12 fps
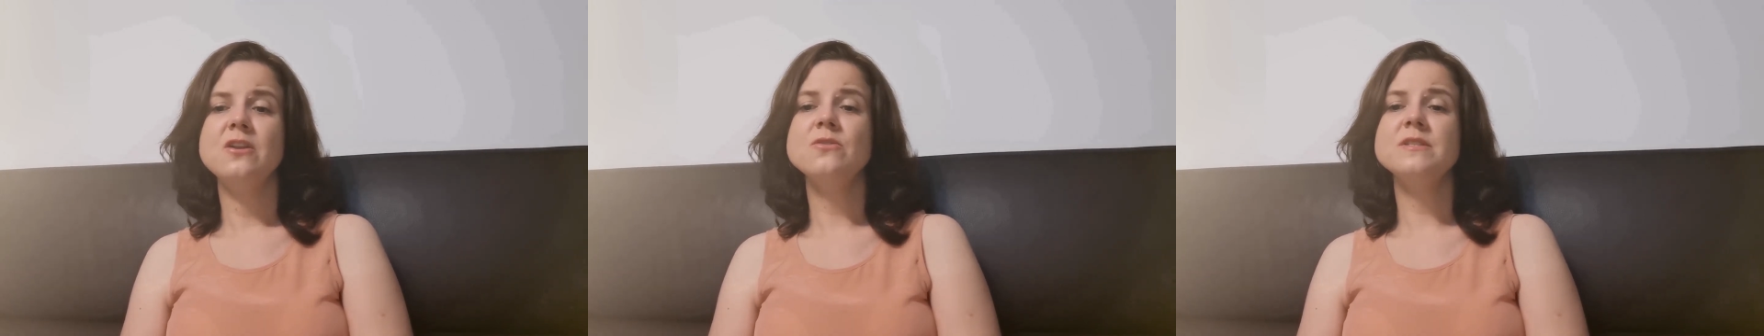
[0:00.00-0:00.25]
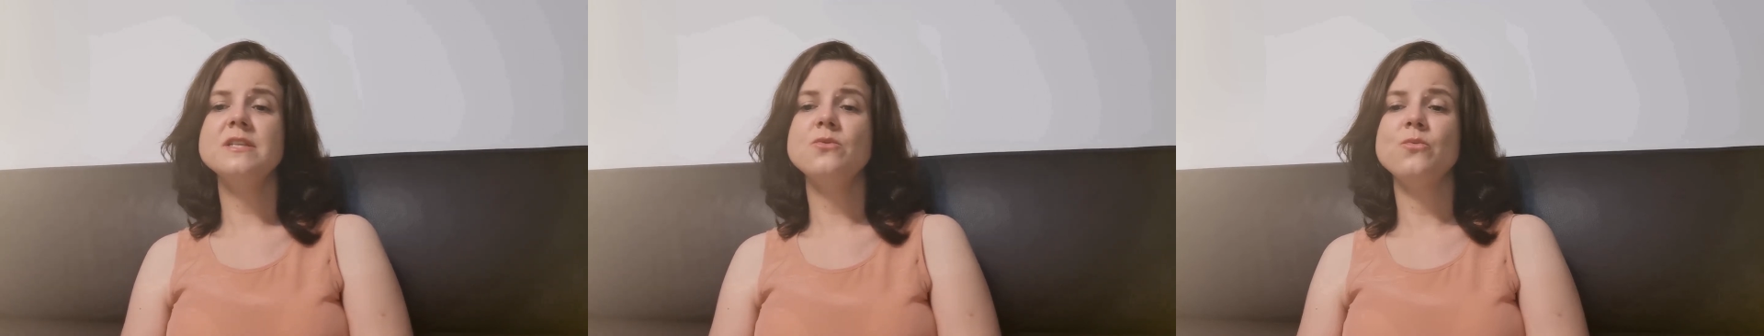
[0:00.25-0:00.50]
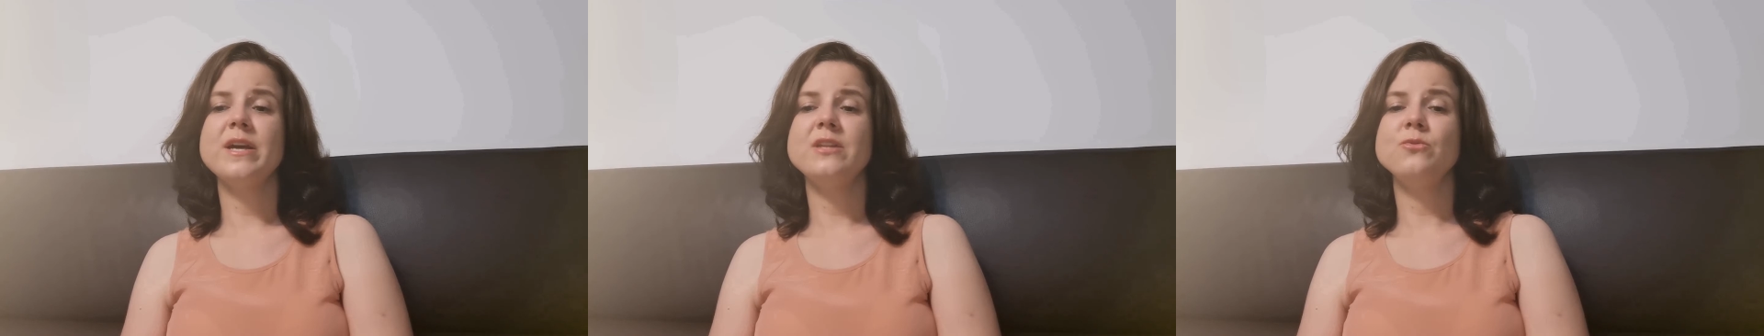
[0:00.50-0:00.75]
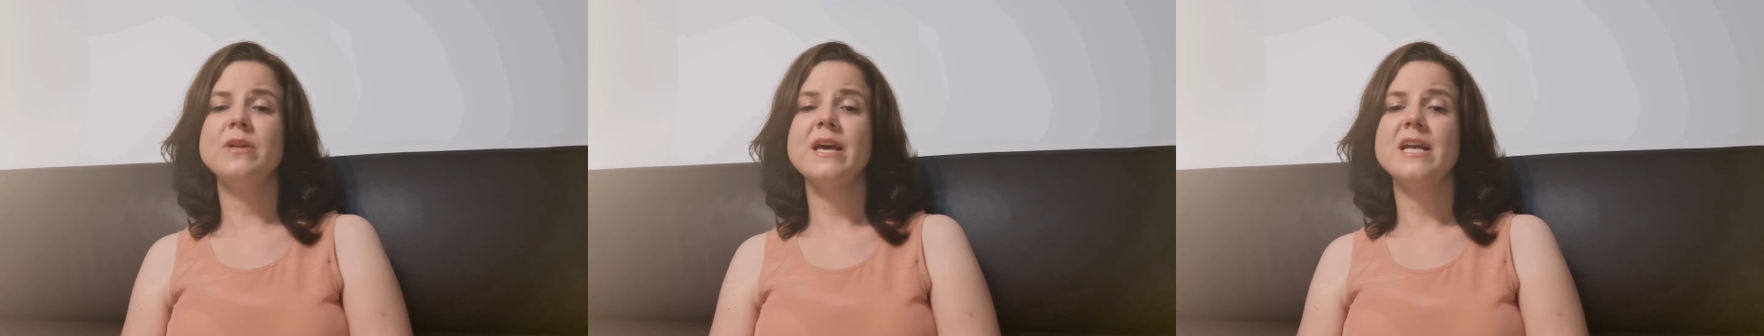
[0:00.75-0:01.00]
Losing
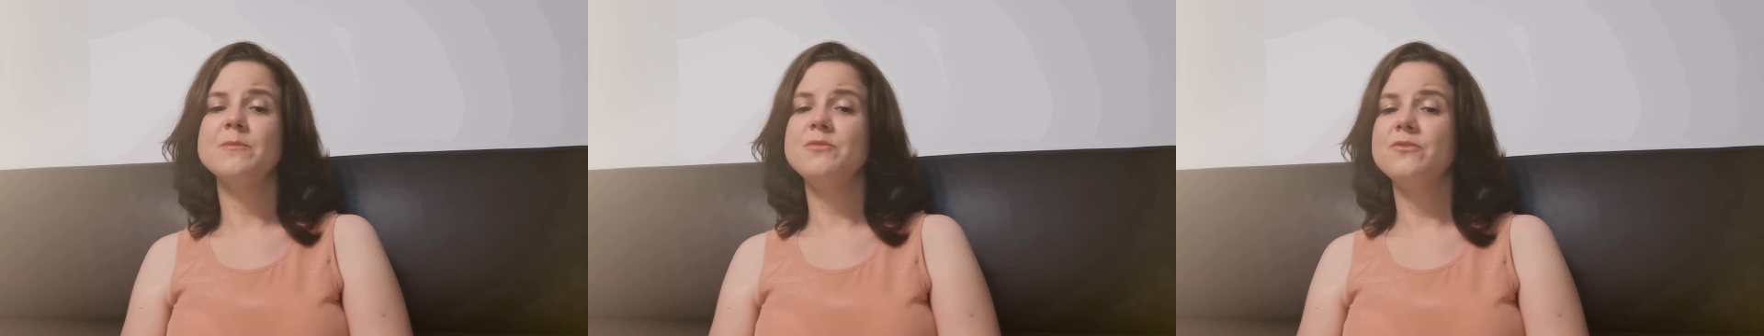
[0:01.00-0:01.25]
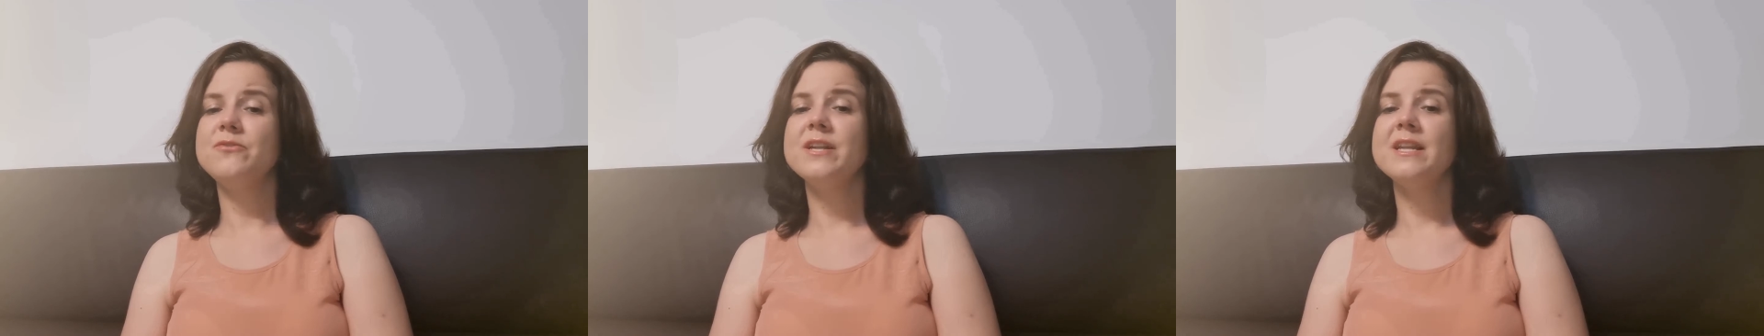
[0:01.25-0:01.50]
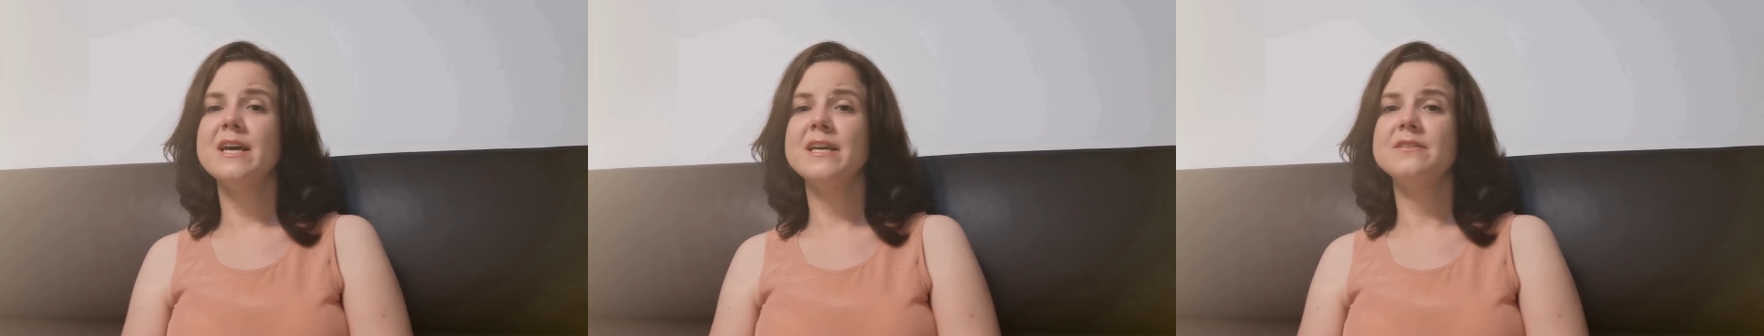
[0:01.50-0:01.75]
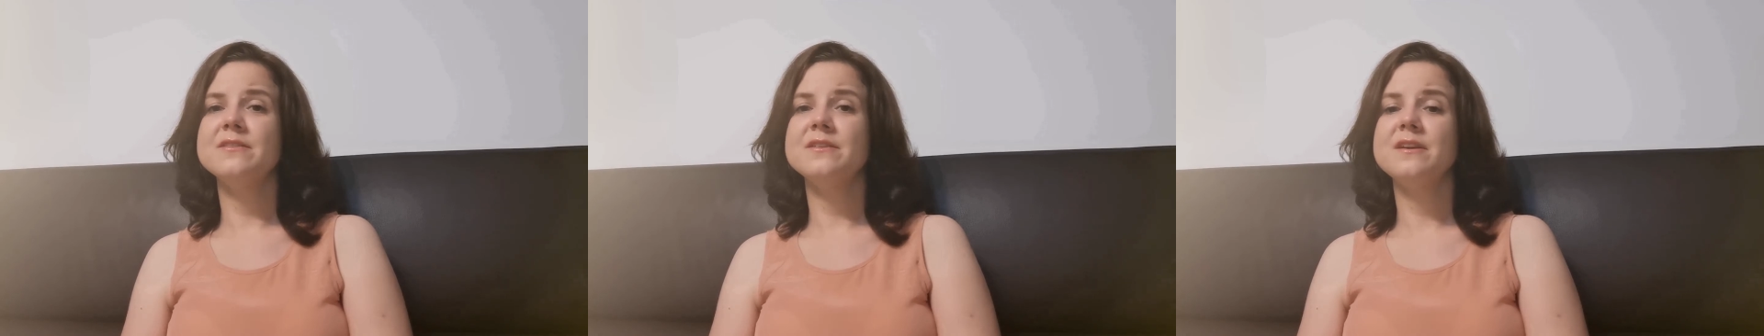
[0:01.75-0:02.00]
weight will help you feel
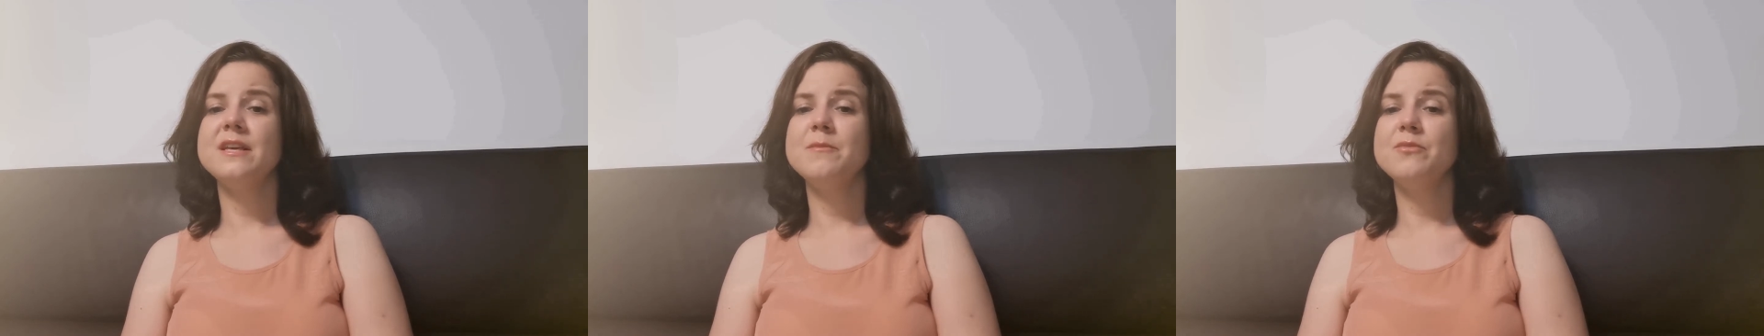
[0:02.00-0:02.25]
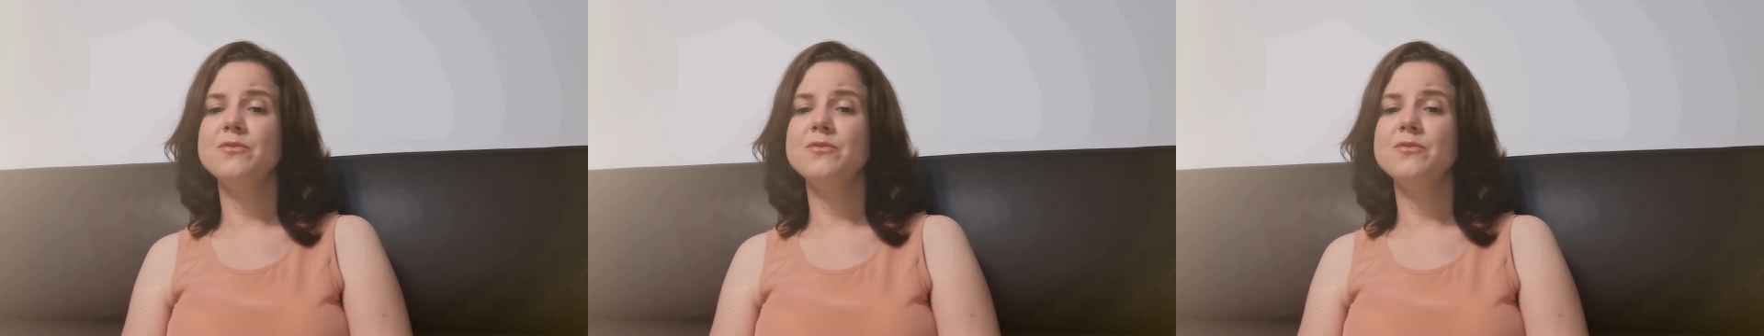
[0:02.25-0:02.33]
lighter,